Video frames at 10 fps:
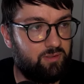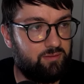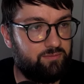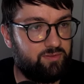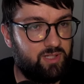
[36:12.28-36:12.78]

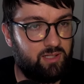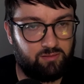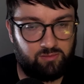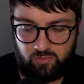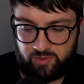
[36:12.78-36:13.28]
I've scaled
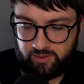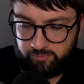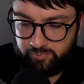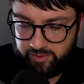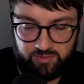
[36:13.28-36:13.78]
it quite a
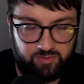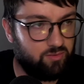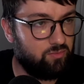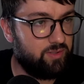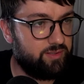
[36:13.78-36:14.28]
bit. So
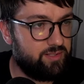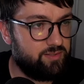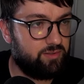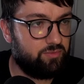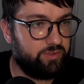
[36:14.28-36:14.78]

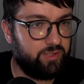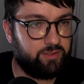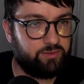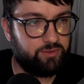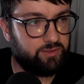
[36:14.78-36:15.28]

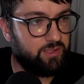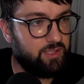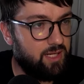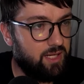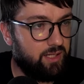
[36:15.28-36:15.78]
1,300
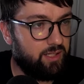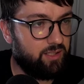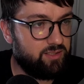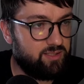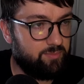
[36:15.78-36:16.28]

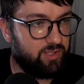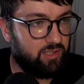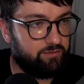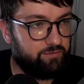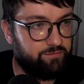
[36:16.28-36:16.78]
and something
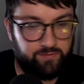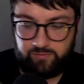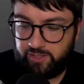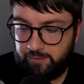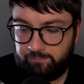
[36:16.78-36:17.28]
like
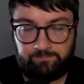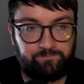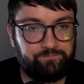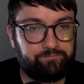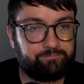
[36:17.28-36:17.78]
50.
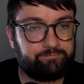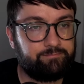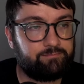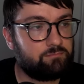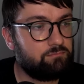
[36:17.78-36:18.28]

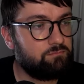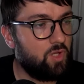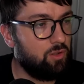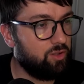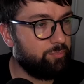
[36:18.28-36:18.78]

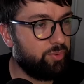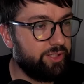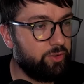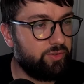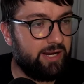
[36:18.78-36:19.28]
Looking pretty
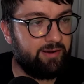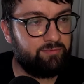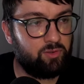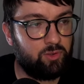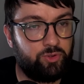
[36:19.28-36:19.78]
good. Now
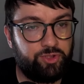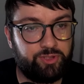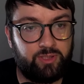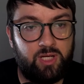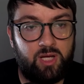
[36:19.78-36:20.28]

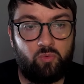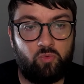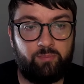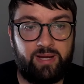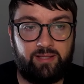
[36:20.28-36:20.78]
evolution
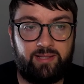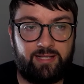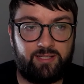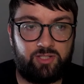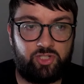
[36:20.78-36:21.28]
will make
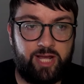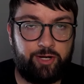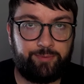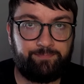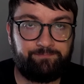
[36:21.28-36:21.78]
that chatter.